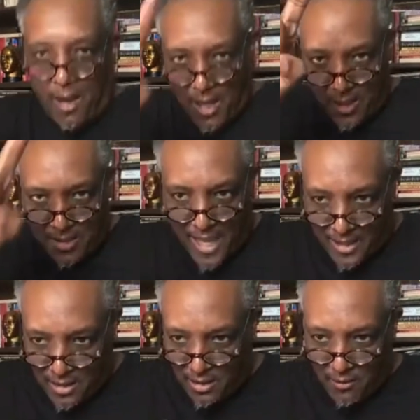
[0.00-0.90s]
it's like a
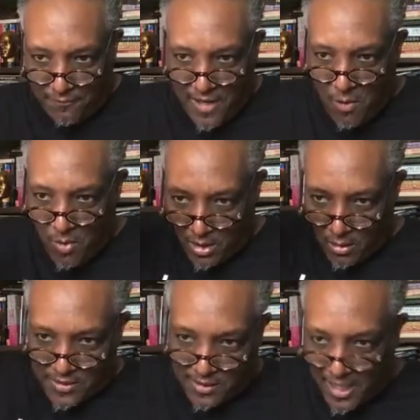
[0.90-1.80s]
little V with a
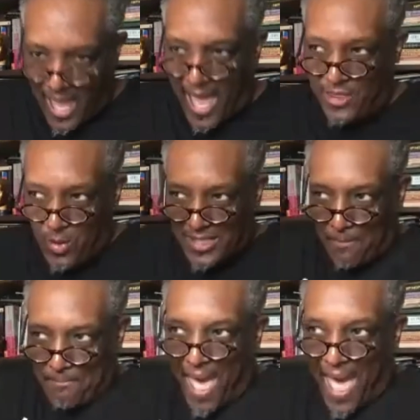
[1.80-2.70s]
little line through it. It's a
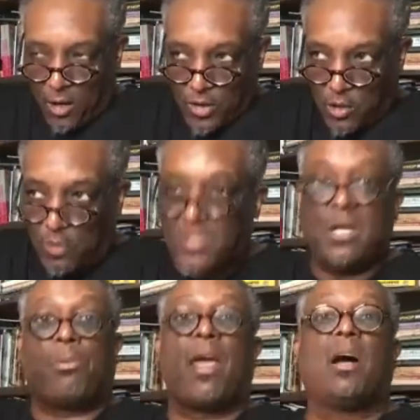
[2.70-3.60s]
backhoe. You use it to
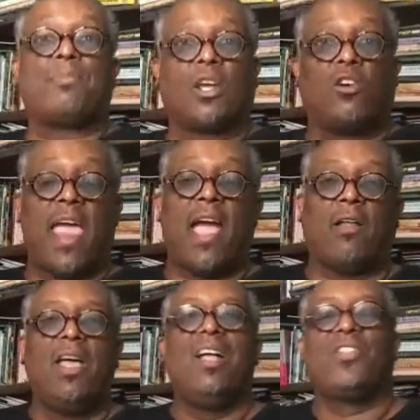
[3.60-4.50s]
break up the ground.
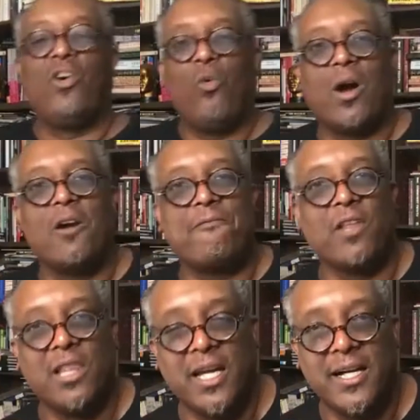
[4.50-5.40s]
The word for
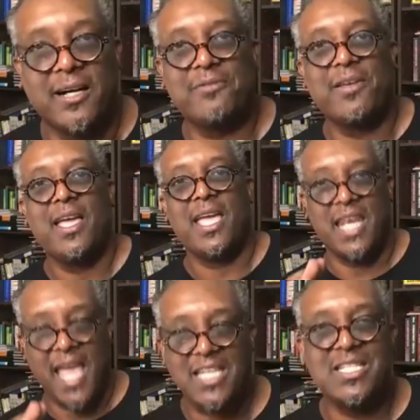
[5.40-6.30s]
love in
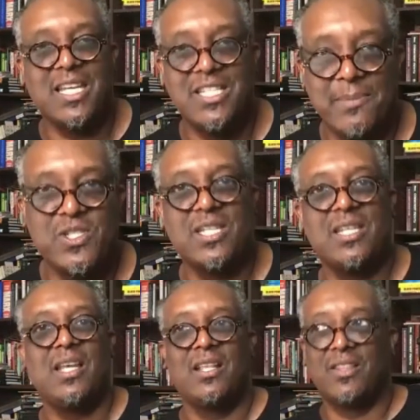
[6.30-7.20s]
ancient
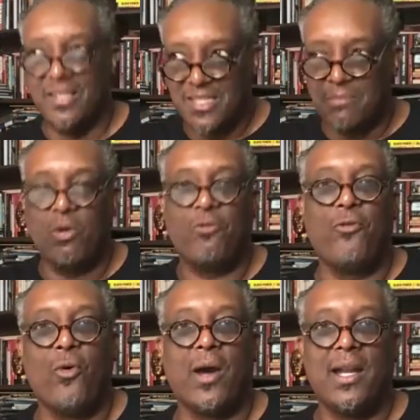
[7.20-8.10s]
Egyptian, the symbol
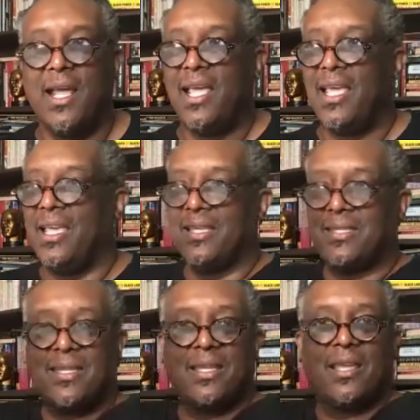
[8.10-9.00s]
for it
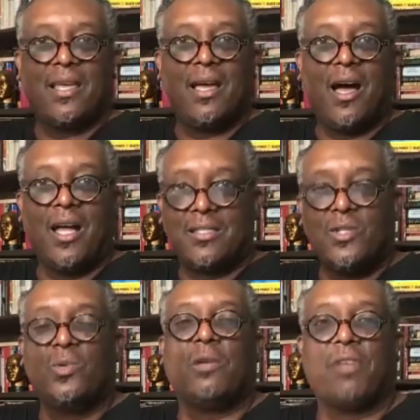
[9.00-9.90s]
is a
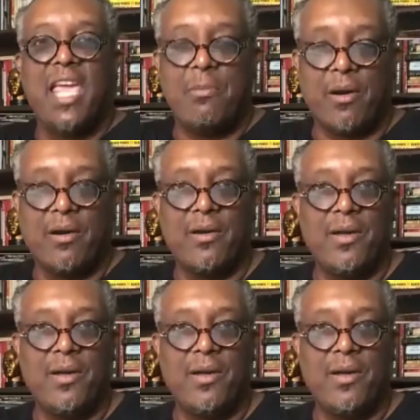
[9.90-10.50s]
tool of labor.